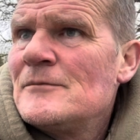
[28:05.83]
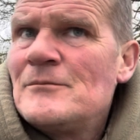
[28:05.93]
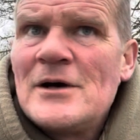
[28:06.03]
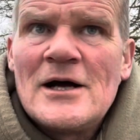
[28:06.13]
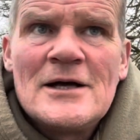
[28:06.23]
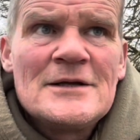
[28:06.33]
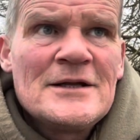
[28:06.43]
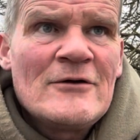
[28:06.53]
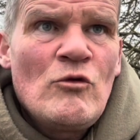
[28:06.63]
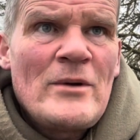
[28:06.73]
but
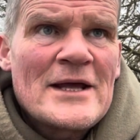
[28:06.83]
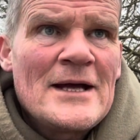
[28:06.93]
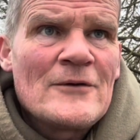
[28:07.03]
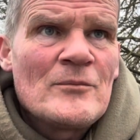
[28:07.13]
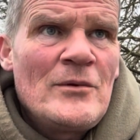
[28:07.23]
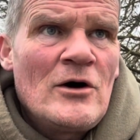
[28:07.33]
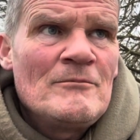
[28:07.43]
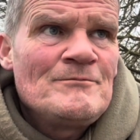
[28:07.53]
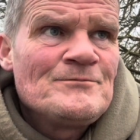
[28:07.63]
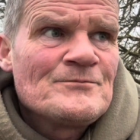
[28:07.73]
they're all back out on the
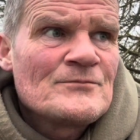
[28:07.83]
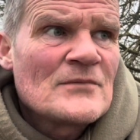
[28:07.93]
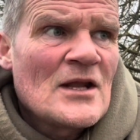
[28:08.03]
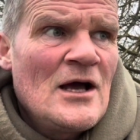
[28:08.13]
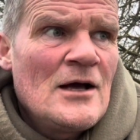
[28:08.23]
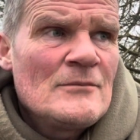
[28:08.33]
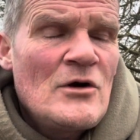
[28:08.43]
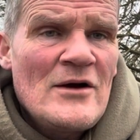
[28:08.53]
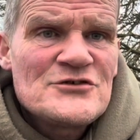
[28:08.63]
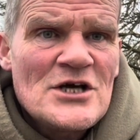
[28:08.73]
bottom.
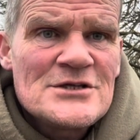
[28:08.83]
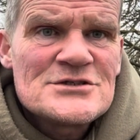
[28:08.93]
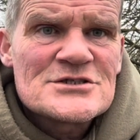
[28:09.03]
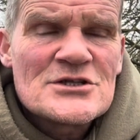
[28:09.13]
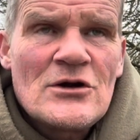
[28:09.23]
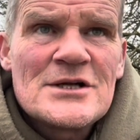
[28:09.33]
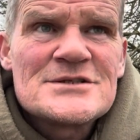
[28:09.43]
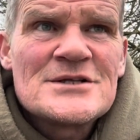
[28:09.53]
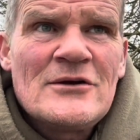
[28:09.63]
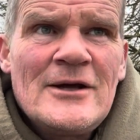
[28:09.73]
I've changed it slightly
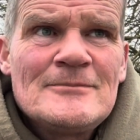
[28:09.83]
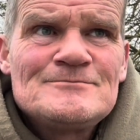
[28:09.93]
tonight.